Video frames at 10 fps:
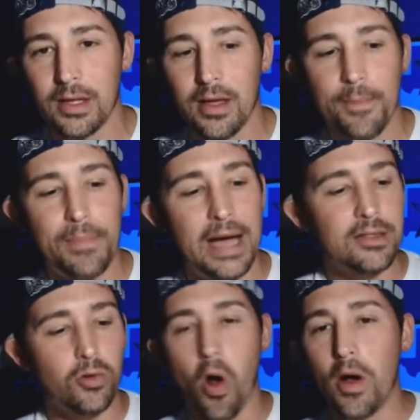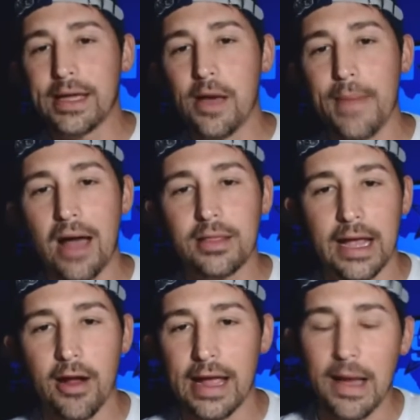by throwing him out
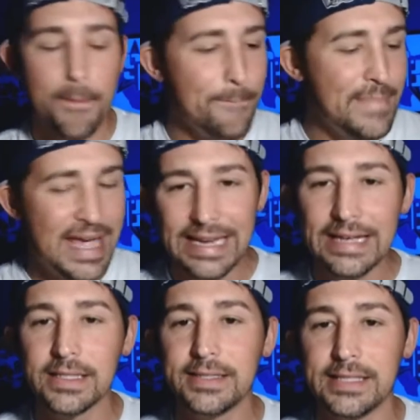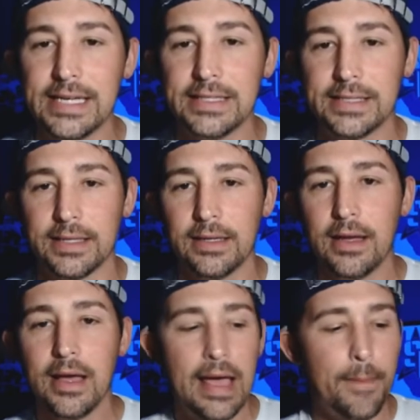there in a meaningless season
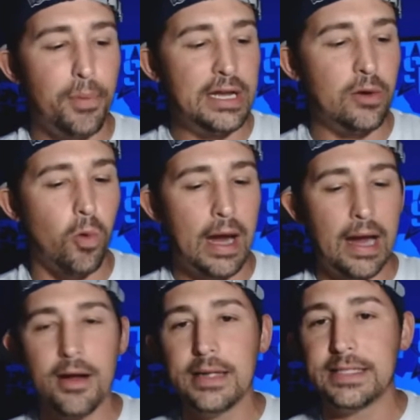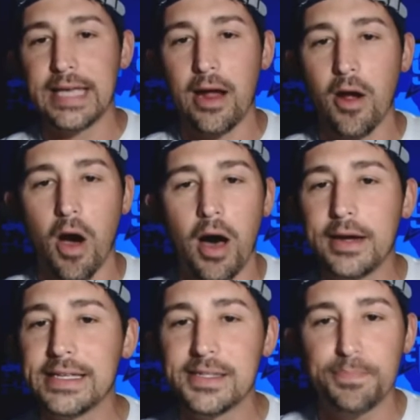and putting wear and tear on
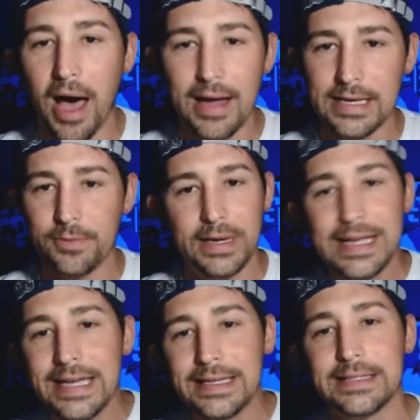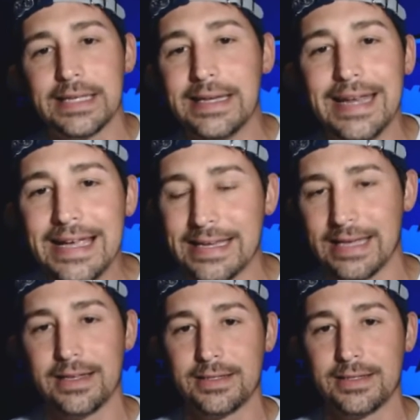his body when he doesn't need it?